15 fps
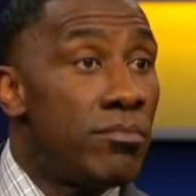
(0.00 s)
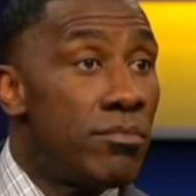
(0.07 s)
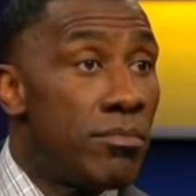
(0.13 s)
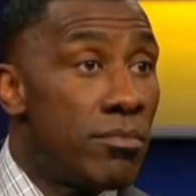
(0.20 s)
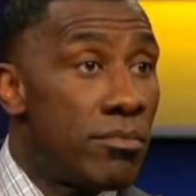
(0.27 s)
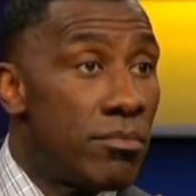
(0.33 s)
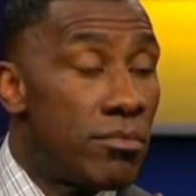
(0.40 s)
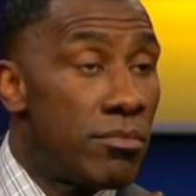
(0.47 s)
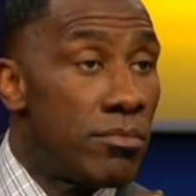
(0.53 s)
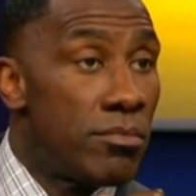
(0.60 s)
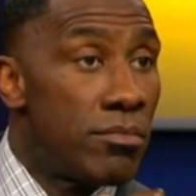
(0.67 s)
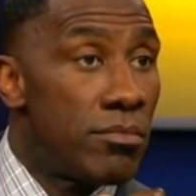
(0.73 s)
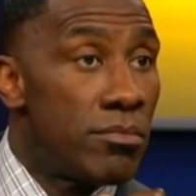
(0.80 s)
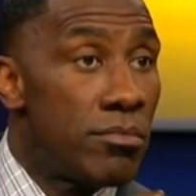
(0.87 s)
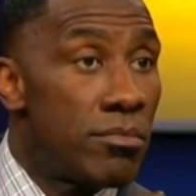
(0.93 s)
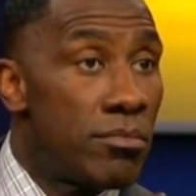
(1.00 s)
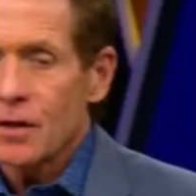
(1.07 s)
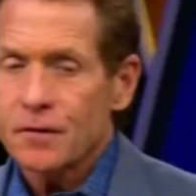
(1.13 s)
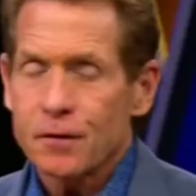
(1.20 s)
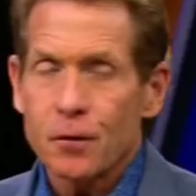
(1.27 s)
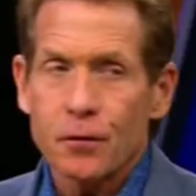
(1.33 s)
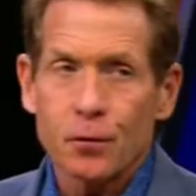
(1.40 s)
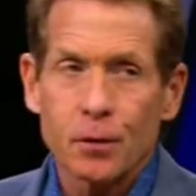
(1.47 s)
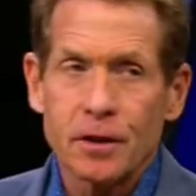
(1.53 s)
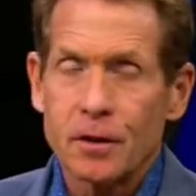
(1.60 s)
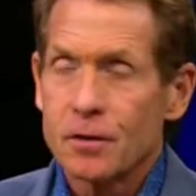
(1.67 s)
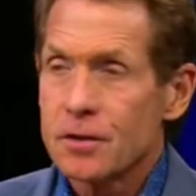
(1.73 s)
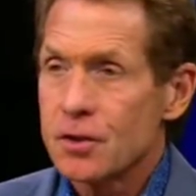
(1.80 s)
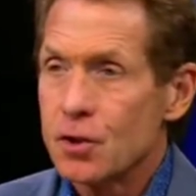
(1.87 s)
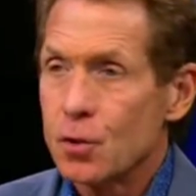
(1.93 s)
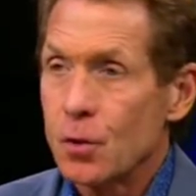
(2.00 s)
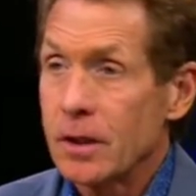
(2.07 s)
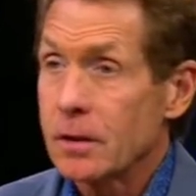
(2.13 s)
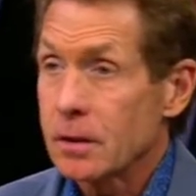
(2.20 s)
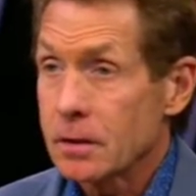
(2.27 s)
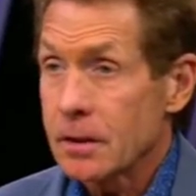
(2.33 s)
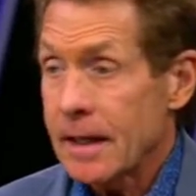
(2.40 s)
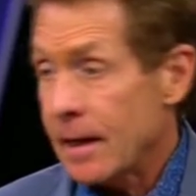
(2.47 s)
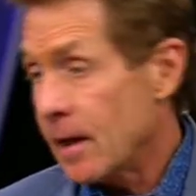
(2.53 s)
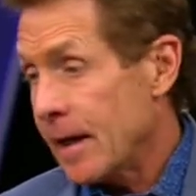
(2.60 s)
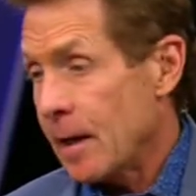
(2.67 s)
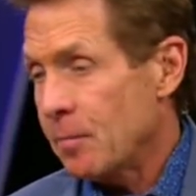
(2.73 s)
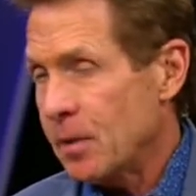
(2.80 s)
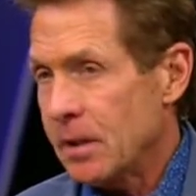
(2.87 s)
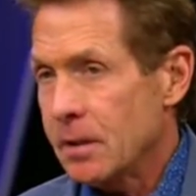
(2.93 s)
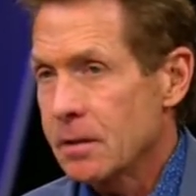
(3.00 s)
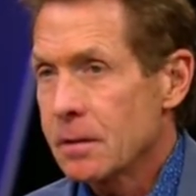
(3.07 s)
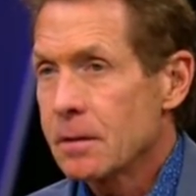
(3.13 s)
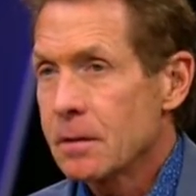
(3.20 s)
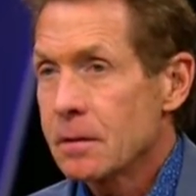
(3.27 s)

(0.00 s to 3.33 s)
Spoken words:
How happy was Randy Moss for 3 years in New England? How happy?